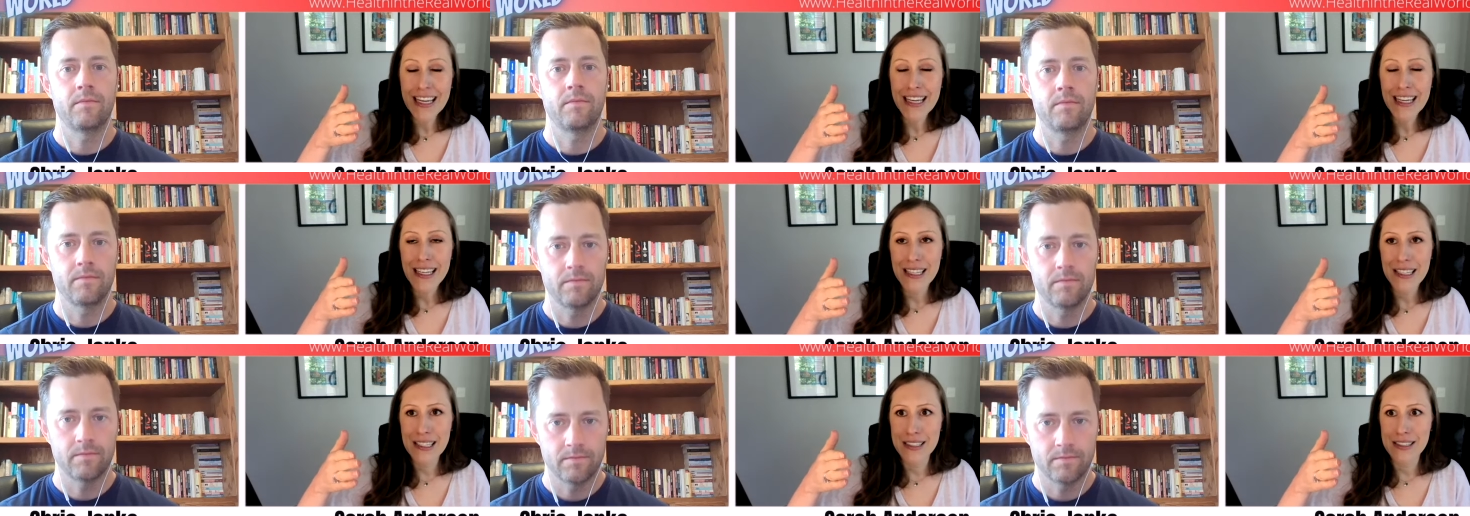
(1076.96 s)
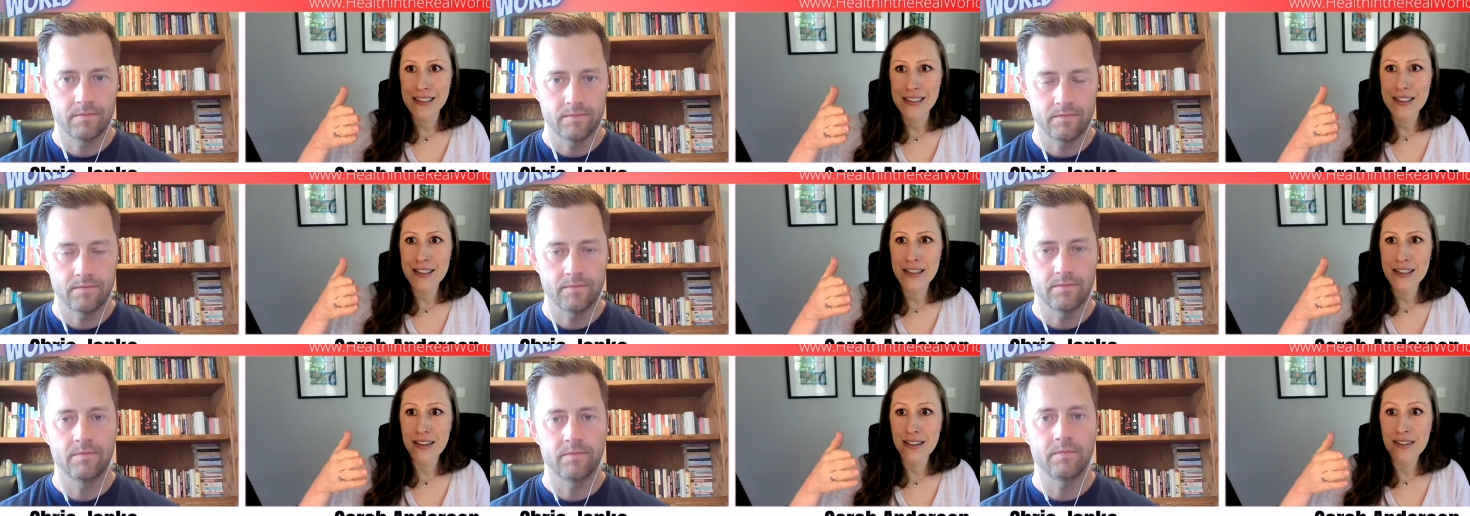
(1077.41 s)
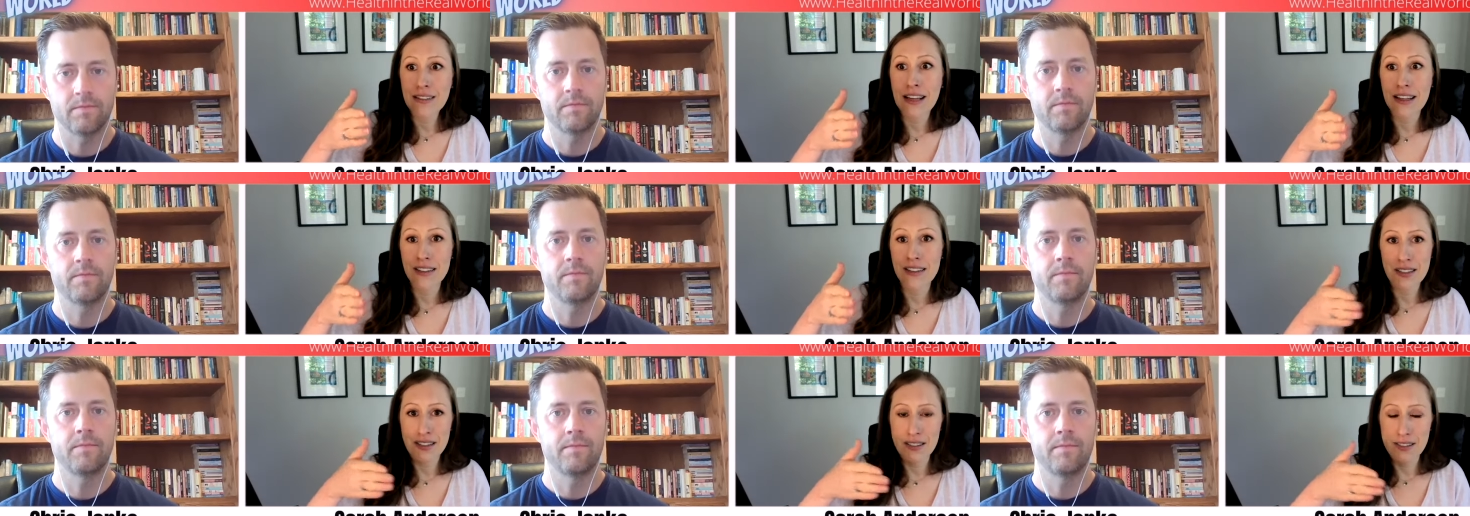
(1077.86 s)
Speaker 1: is
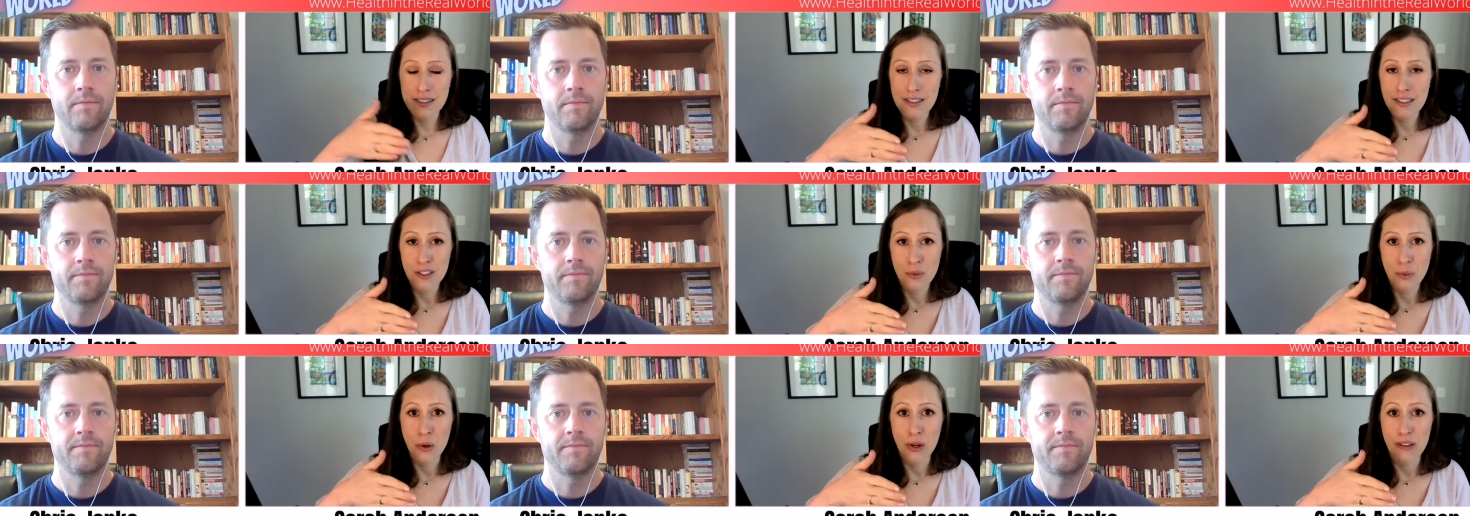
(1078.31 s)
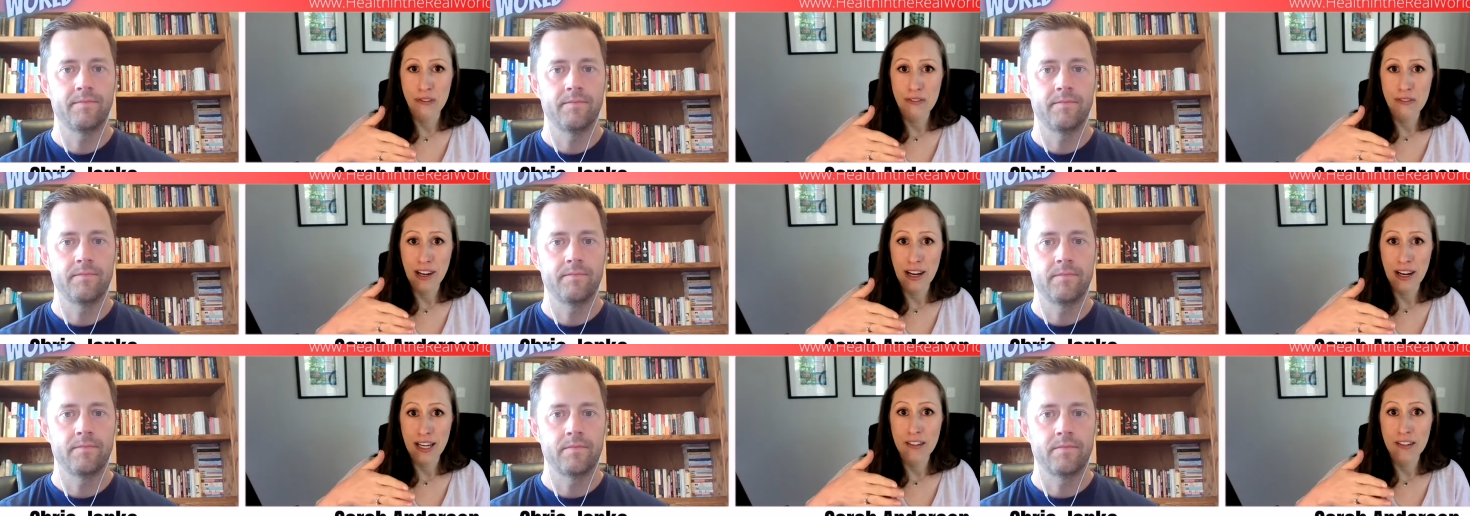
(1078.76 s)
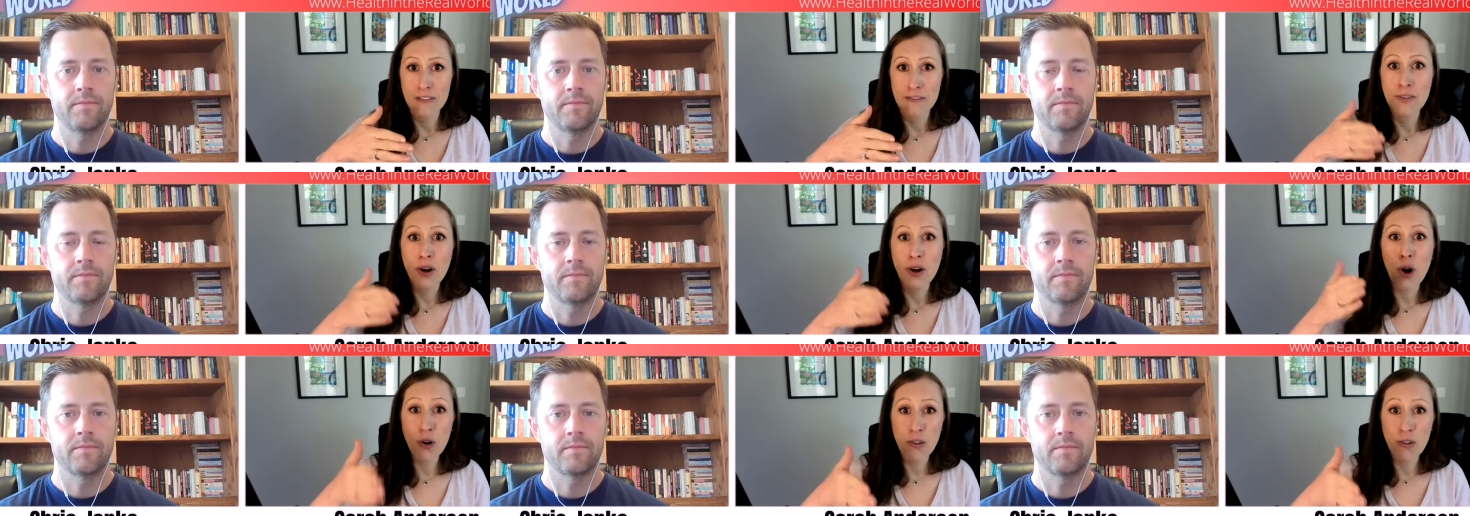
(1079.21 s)
less than six point five.
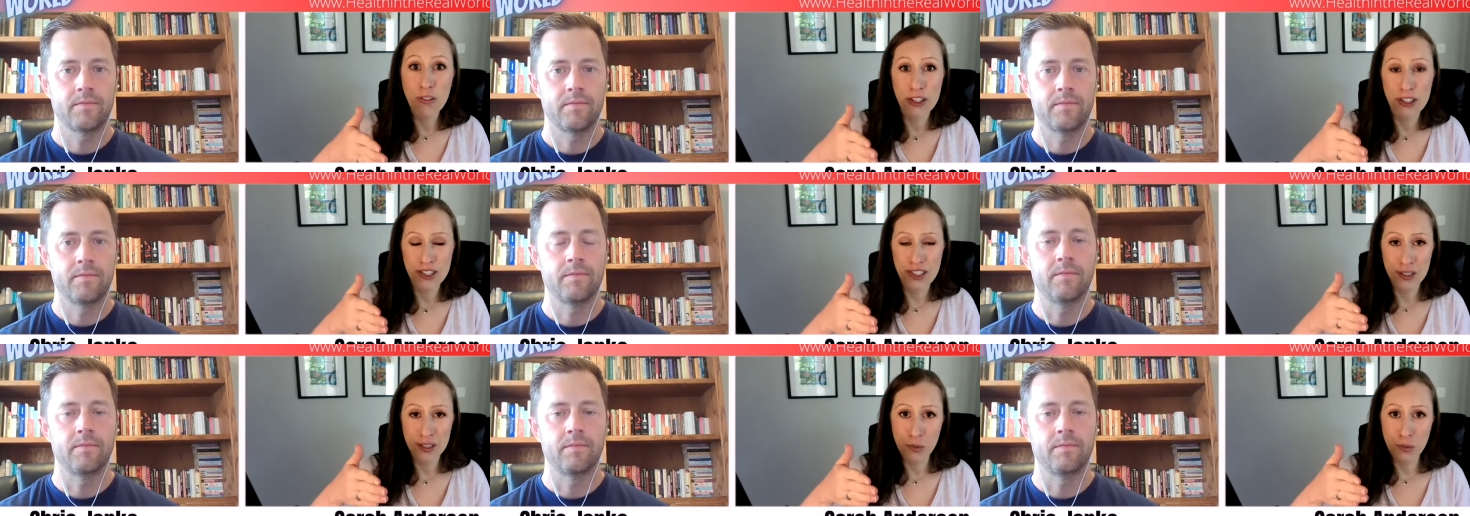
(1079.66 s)
Over six